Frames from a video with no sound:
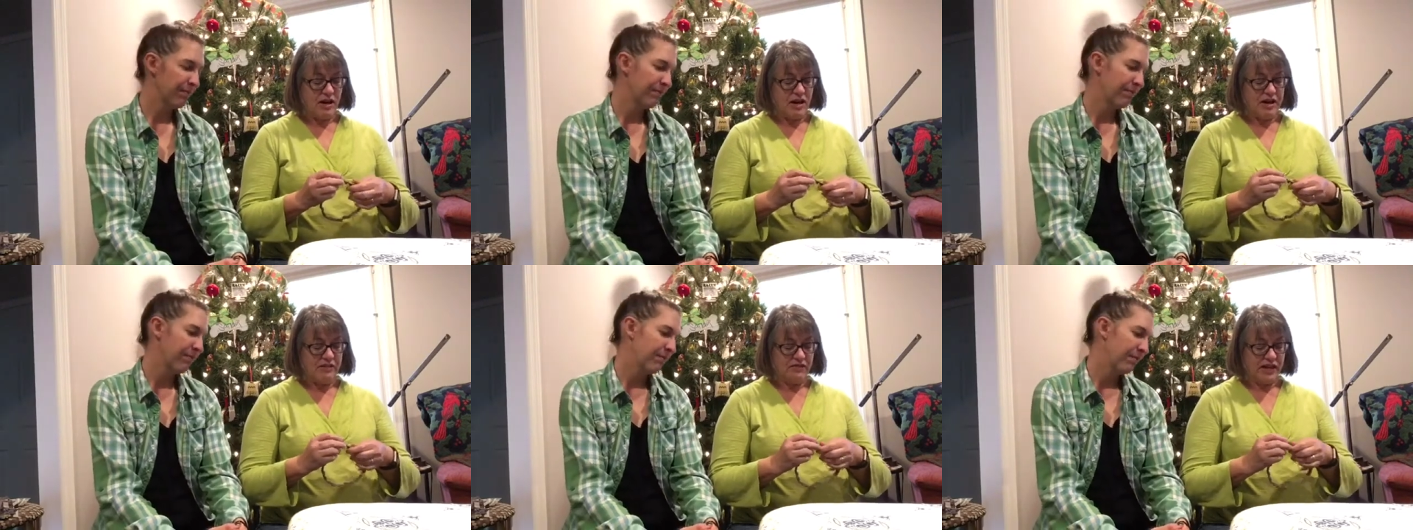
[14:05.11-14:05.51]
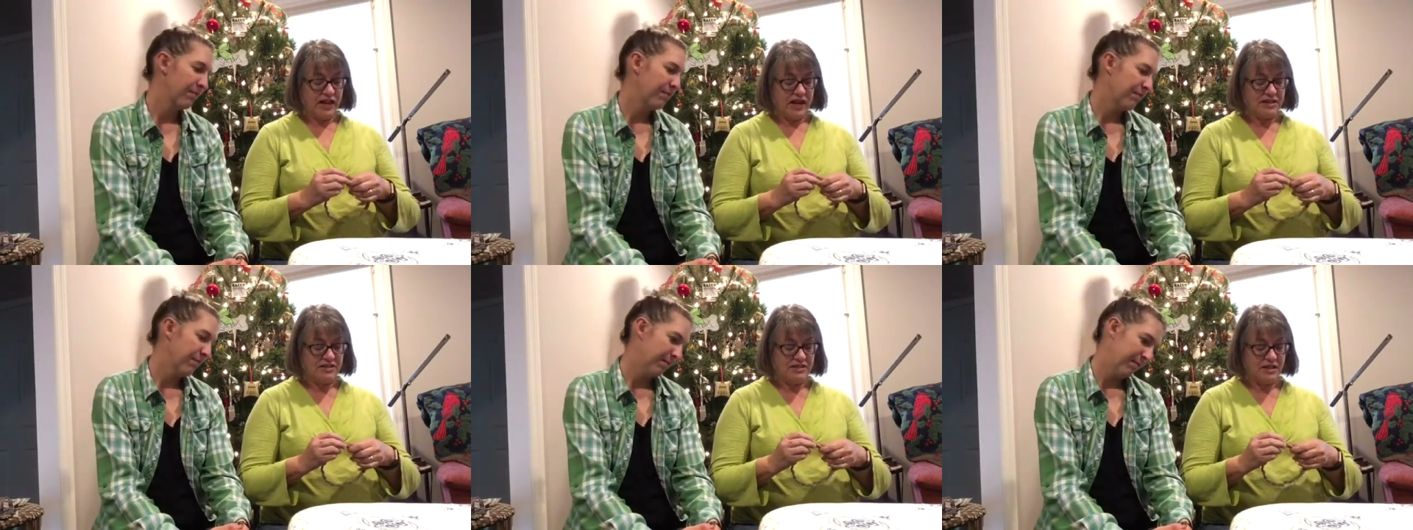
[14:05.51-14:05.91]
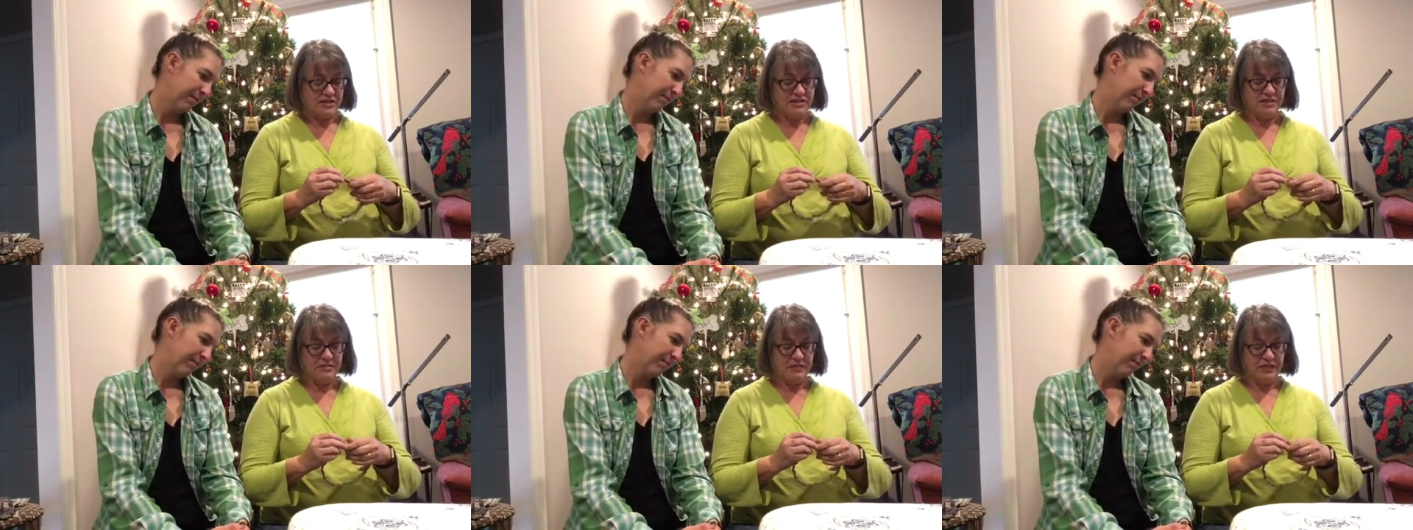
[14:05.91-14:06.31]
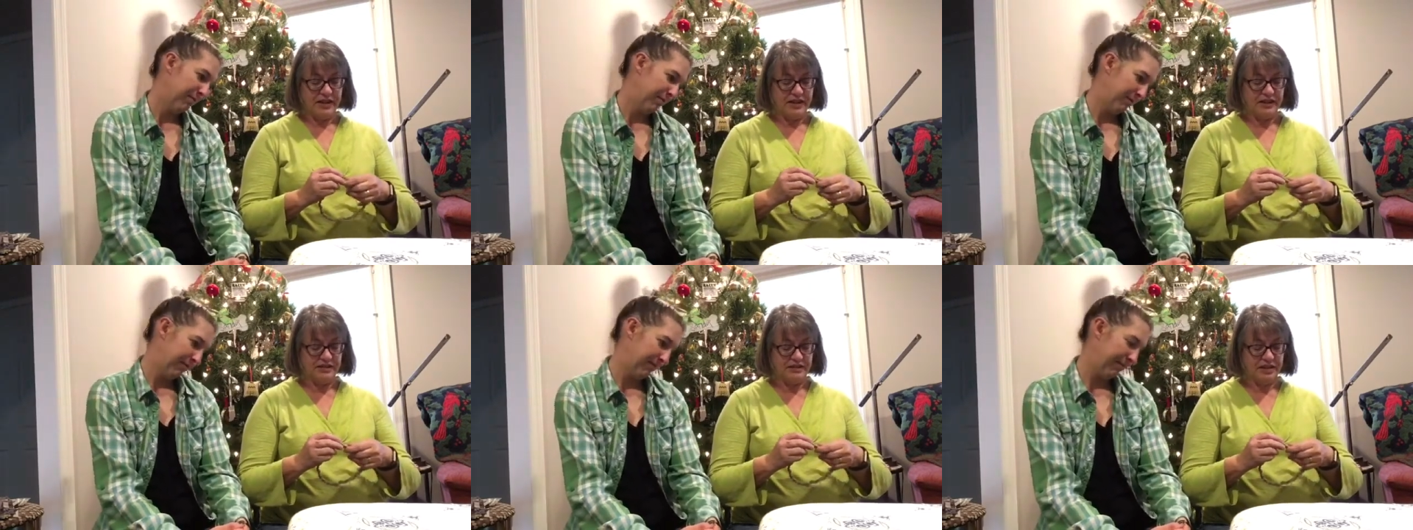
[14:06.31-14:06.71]
Speaker 1: I have cast on some
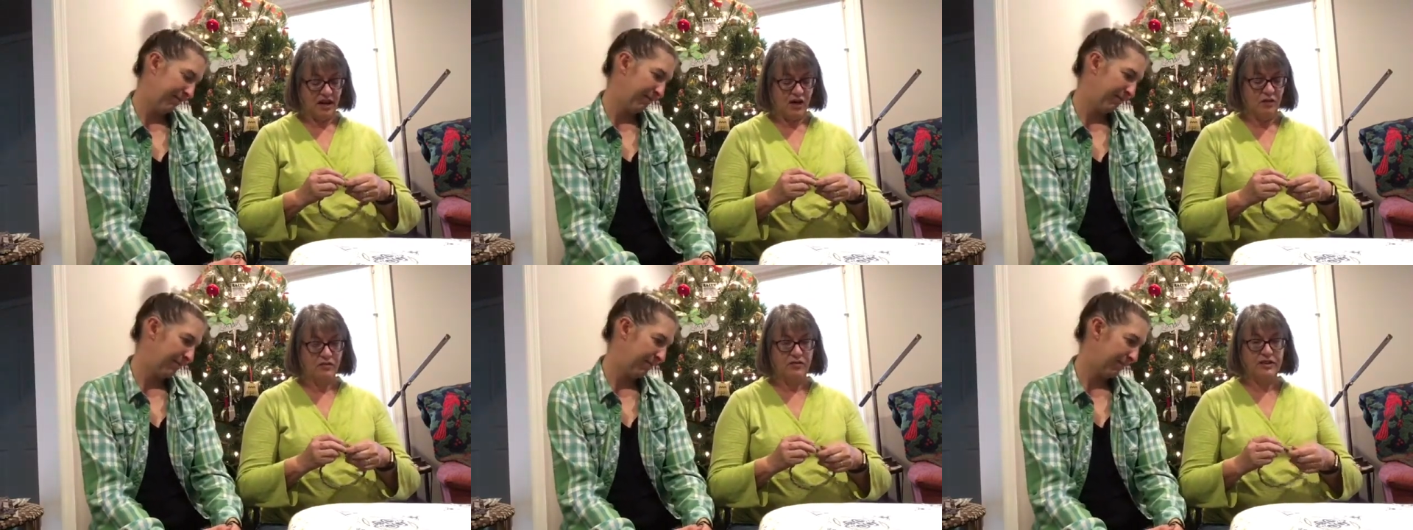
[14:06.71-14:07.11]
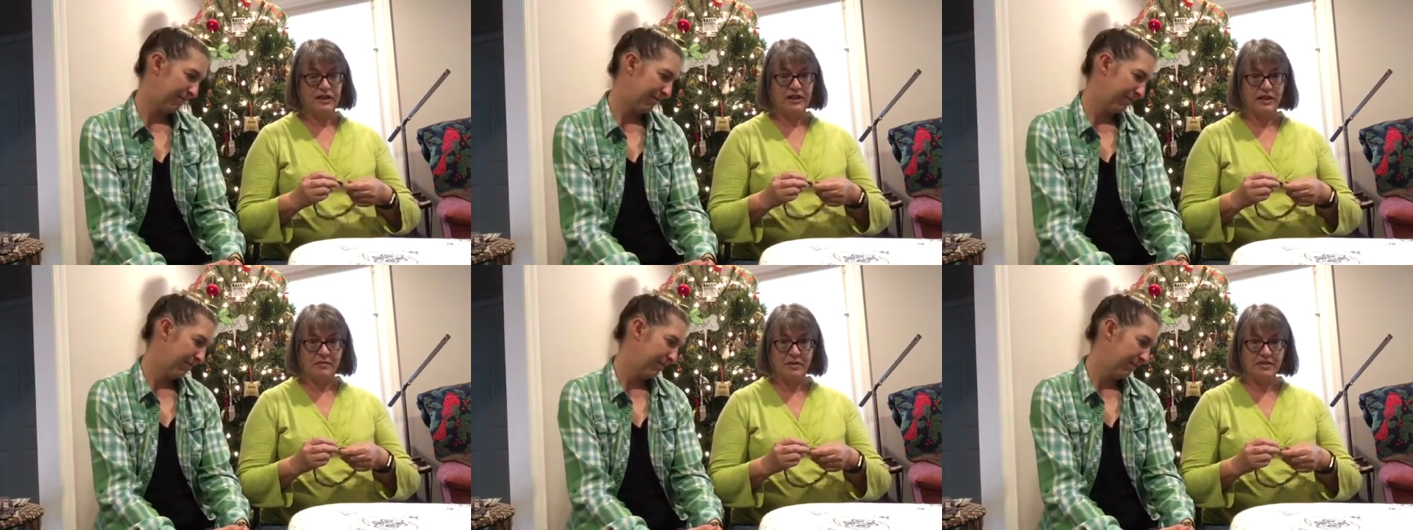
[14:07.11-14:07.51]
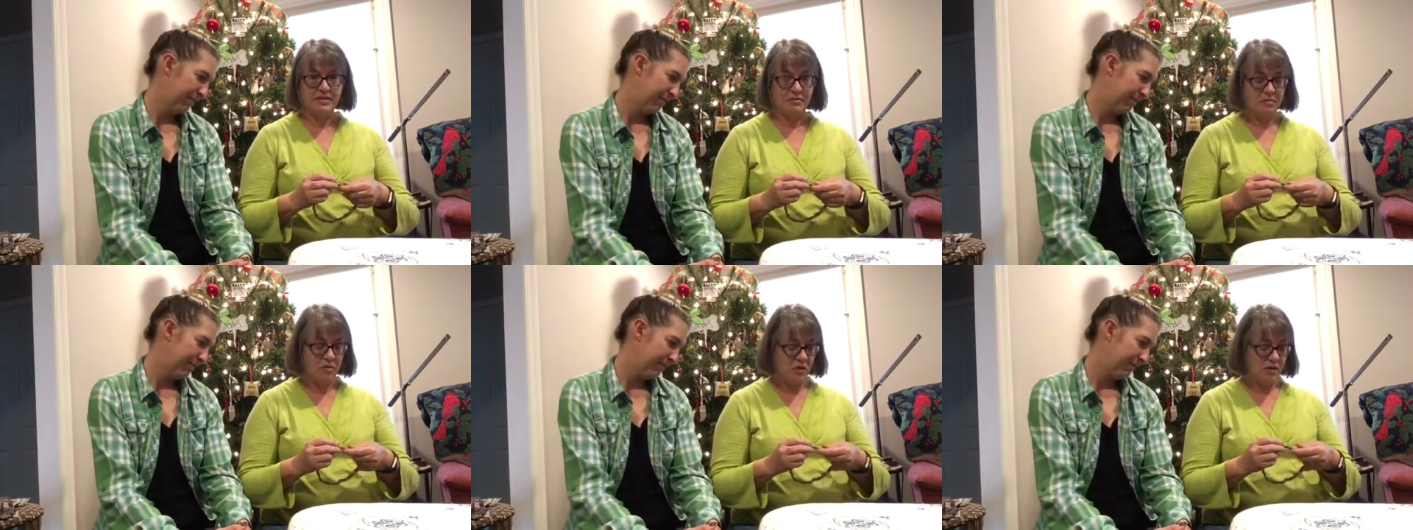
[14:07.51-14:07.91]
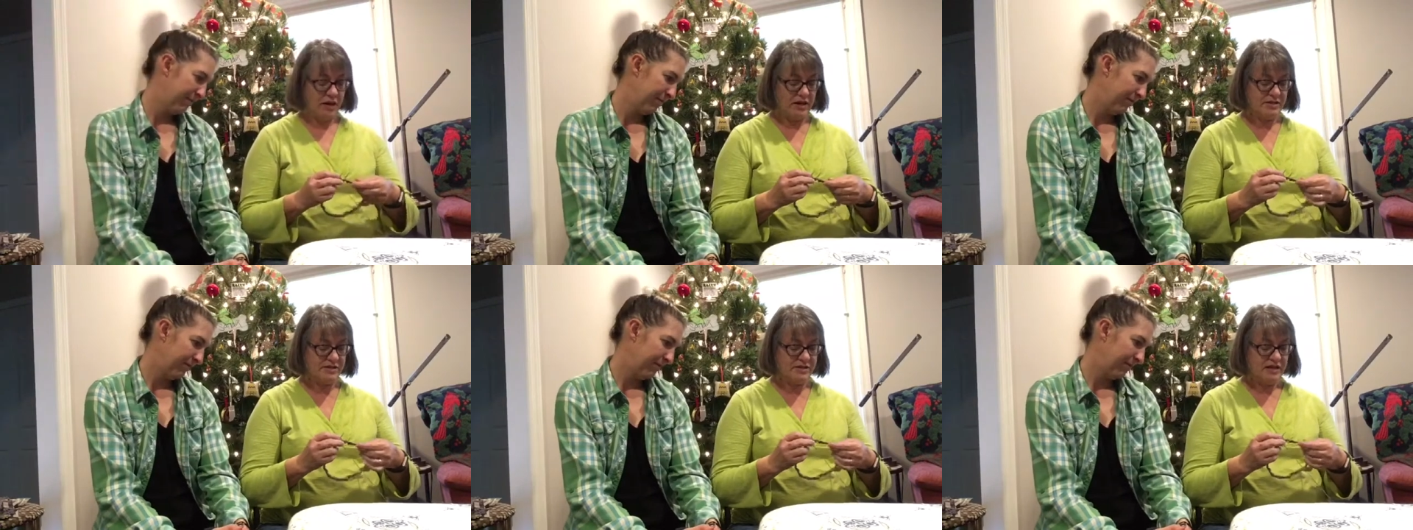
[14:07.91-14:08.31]
things to hopefully get me some
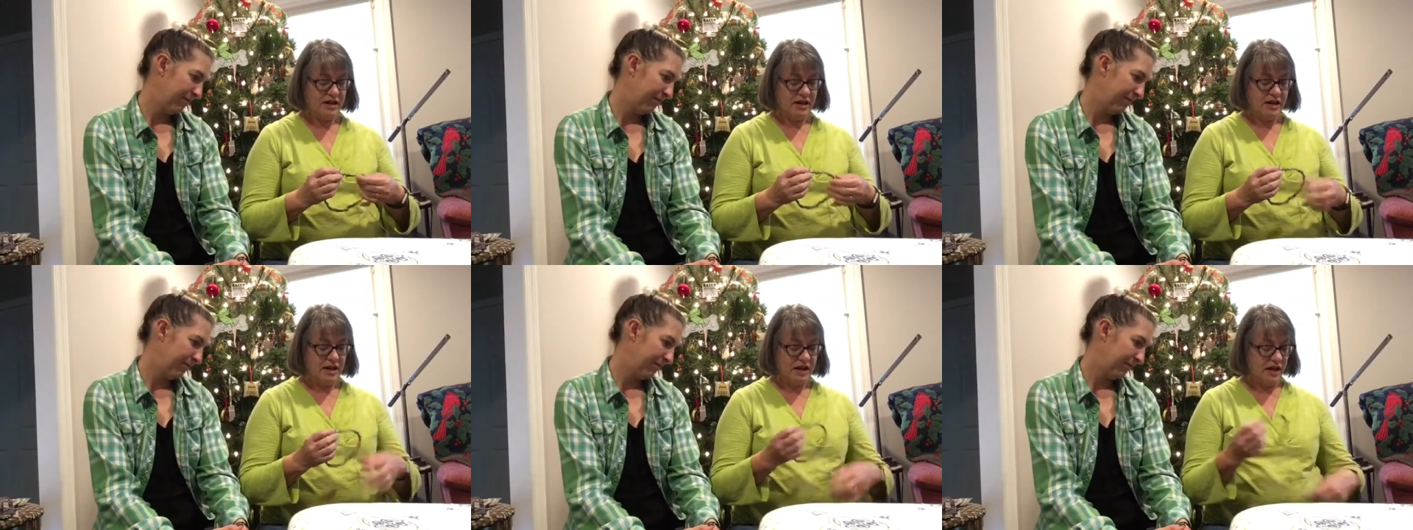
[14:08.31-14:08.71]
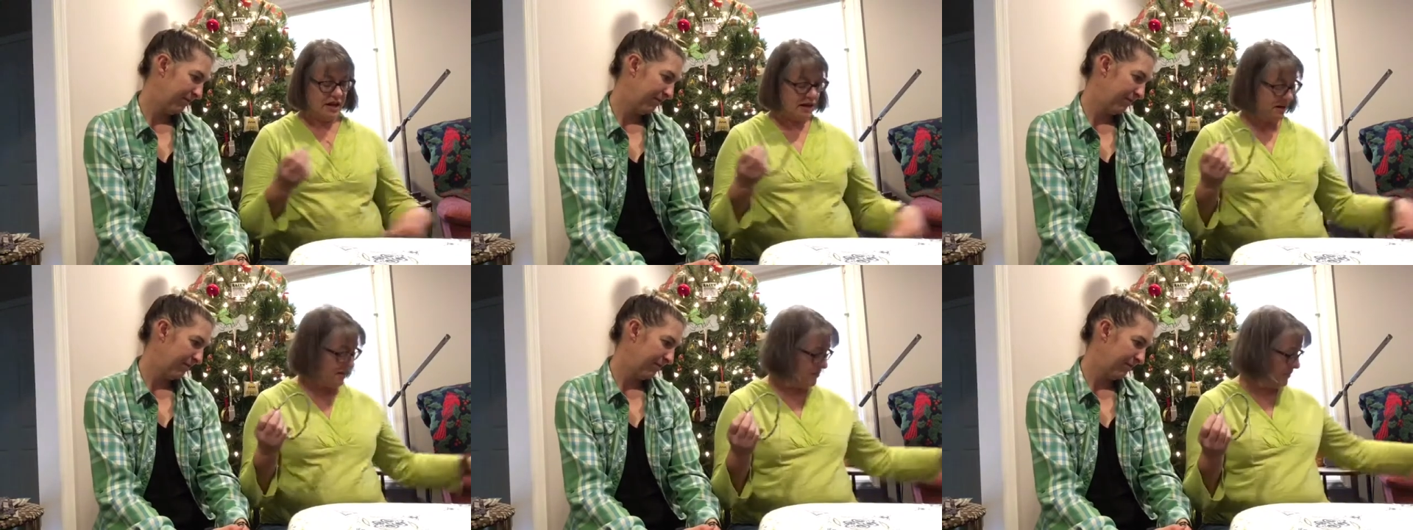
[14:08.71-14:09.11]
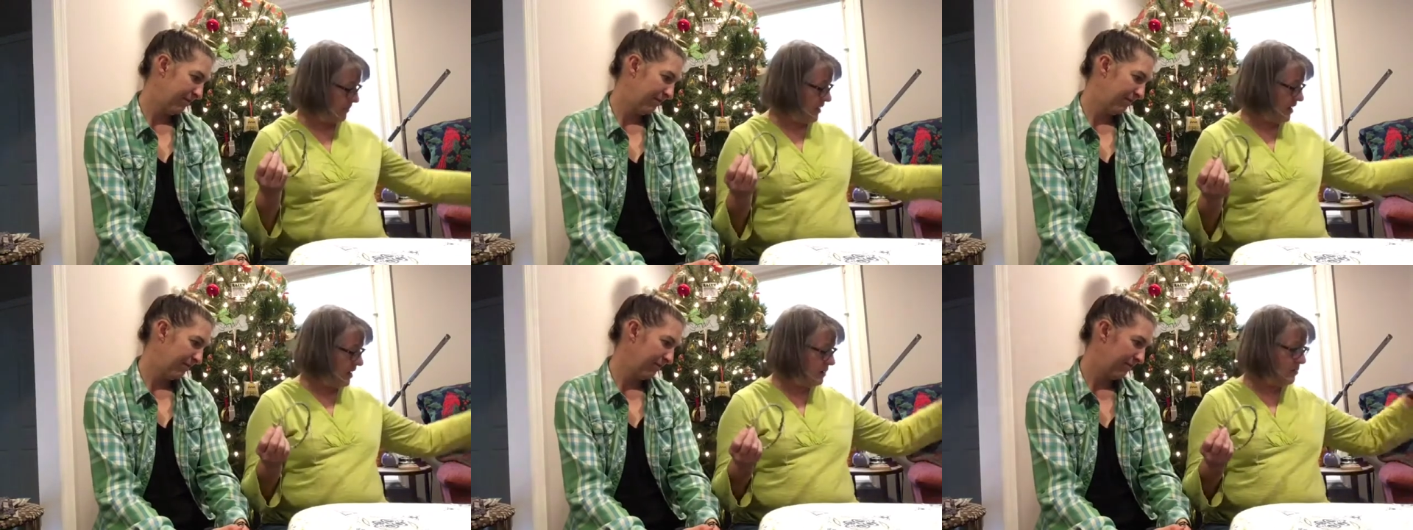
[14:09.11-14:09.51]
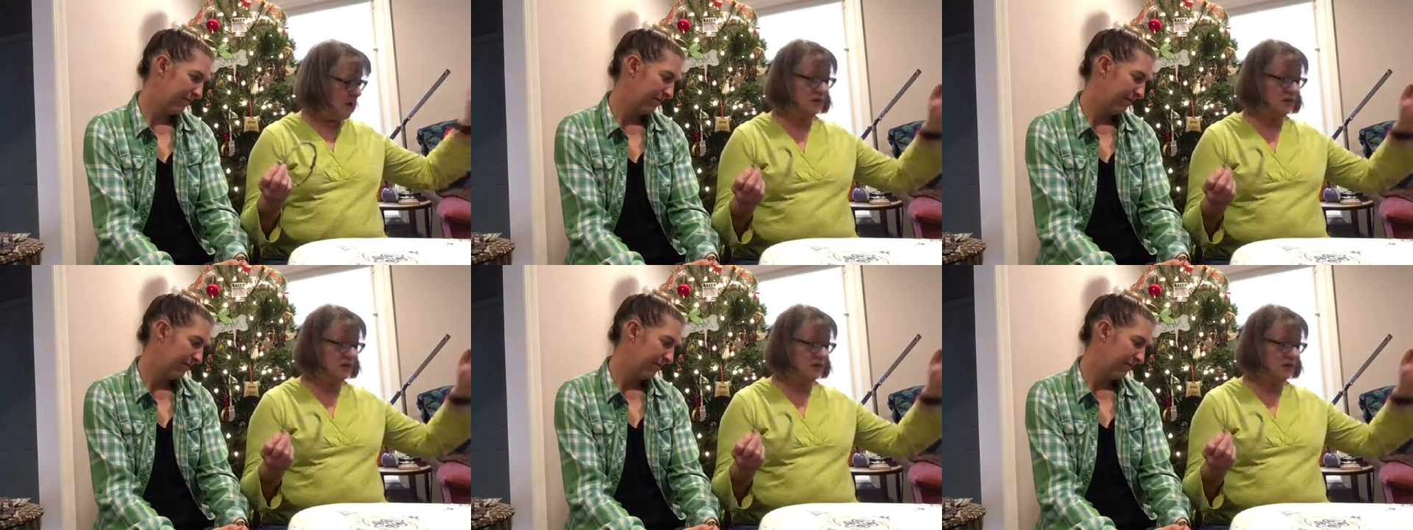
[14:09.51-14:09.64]
points. Um, I'm